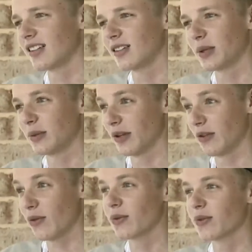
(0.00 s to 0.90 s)
We
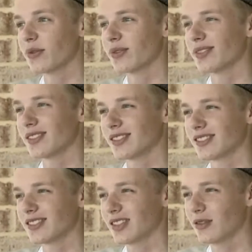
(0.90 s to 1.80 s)
went through
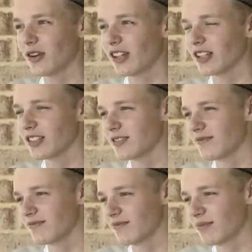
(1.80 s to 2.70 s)
quite a
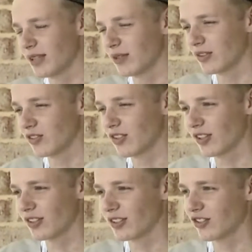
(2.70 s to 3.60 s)
bit of a
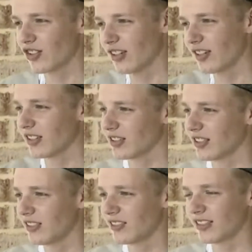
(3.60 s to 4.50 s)
struggle, and
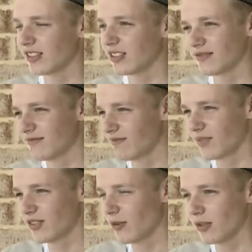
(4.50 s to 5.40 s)
Shehelia, he's done
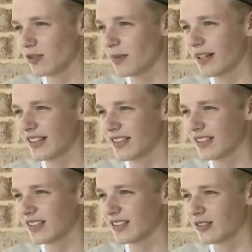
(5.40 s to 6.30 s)
so much
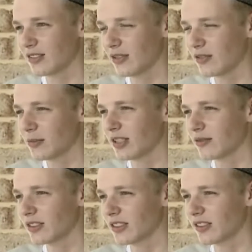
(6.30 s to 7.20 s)
planning, you'll never
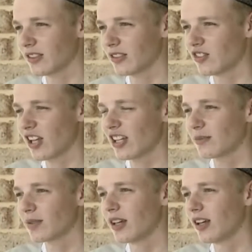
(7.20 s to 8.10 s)
believe it, you know. He stayed
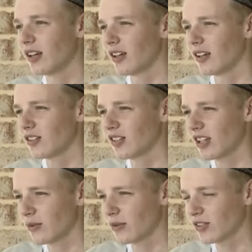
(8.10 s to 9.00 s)
up
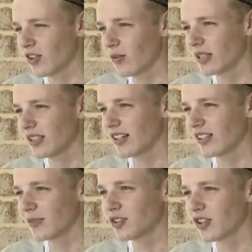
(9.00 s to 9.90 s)
for so many
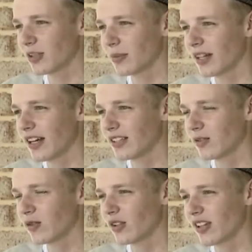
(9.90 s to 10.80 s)
nights trying to plan
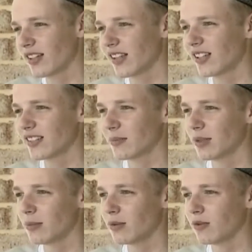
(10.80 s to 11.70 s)
and organize, asking
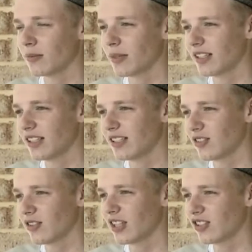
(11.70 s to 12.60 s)
people for money
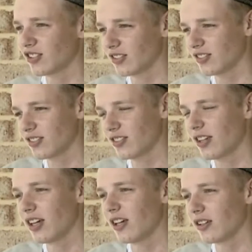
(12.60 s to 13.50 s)
and donation
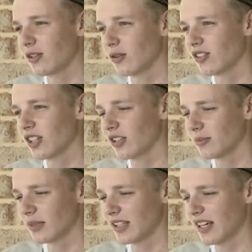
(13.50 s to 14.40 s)
in order to
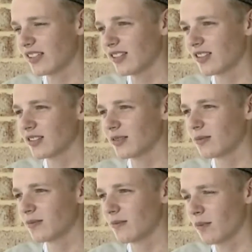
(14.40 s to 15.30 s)
help me get to
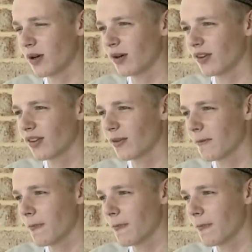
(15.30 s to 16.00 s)
Perth